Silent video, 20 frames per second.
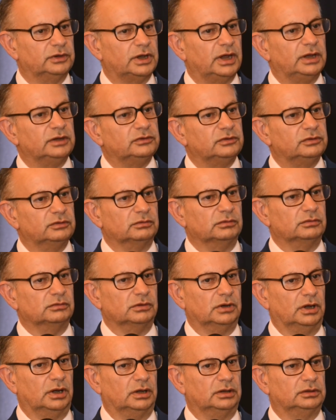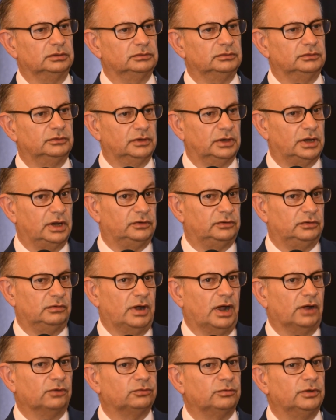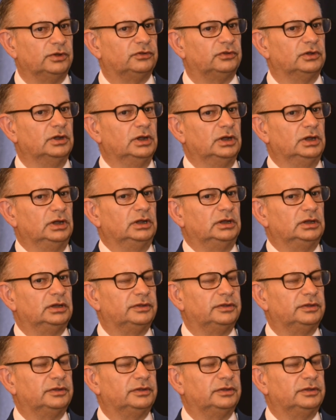to get to, uh, to, get to Auschwitz.